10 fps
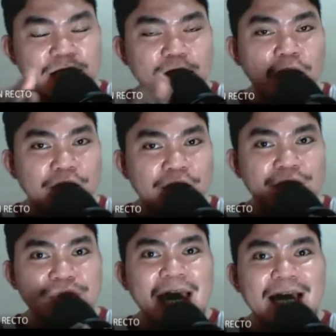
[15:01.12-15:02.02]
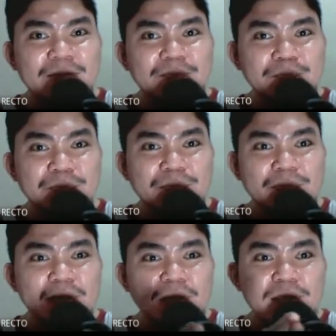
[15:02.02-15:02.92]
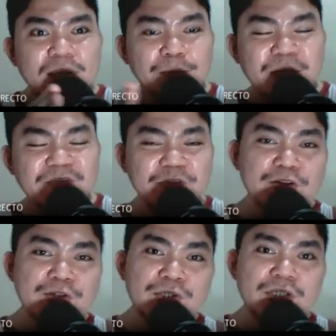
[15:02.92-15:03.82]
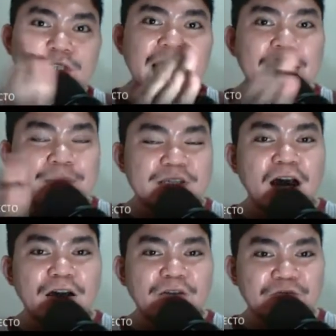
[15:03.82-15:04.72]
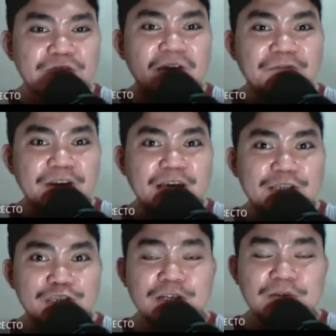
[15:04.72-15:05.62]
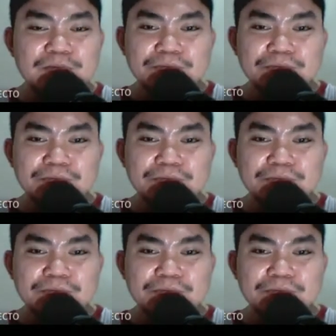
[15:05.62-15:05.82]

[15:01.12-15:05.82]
longer than the previous types of definition.